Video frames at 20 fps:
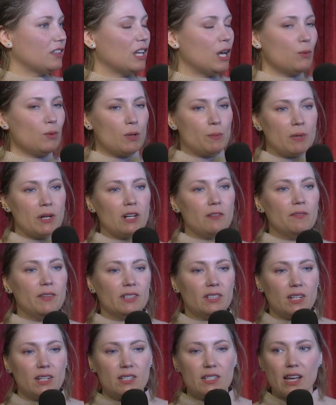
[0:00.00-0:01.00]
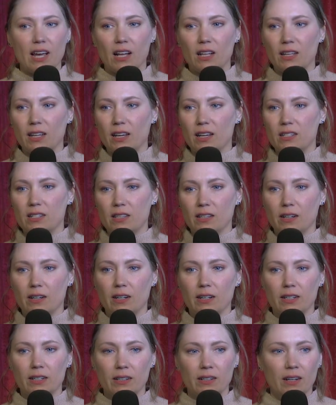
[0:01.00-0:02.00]
they were perfect exactly as they
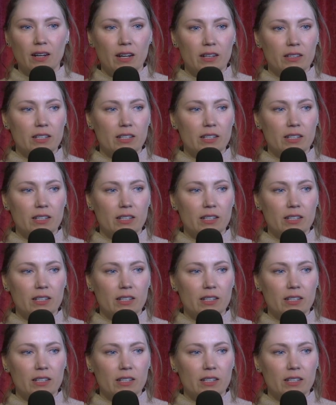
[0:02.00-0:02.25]
are,